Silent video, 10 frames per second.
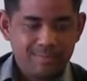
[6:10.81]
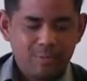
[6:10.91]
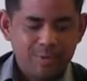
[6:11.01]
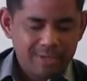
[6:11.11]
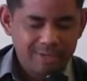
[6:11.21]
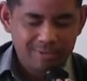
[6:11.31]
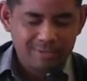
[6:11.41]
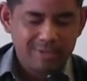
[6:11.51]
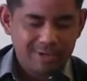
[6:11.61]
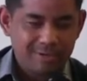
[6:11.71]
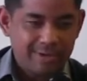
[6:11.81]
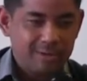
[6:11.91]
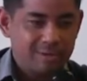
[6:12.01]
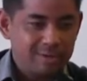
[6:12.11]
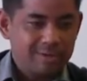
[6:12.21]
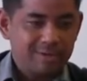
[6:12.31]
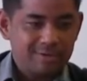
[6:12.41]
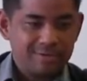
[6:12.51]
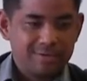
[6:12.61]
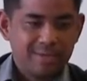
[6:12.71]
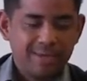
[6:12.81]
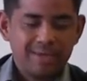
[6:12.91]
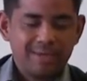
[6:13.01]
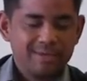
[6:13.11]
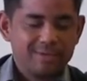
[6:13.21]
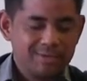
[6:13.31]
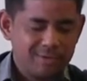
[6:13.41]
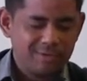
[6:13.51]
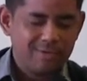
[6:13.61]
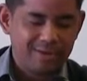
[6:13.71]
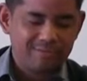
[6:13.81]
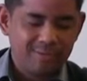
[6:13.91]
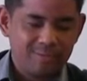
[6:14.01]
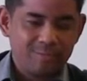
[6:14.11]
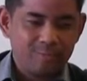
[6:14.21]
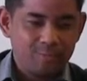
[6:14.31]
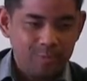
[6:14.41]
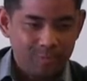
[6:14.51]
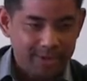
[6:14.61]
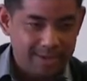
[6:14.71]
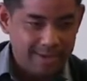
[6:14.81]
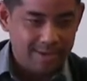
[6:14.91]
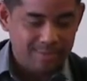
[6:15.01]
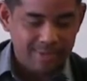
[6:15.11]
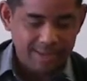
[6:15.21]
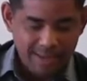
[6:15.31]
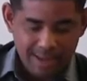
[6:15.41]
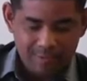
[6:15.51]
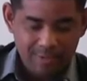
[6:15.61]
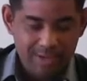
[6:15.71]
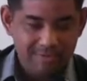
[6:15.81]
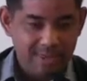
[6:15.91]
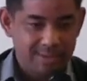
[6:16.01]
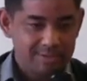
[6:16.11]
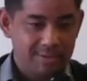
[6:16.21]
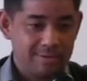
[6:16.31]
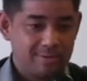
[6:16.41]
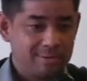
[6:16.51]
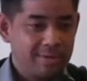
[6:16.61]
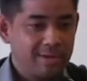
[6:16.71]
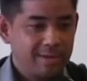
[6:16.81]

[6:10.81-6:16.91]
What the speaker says: But we all know, and God knows, that He is so grateful when we get up and we give thanks to the Lord.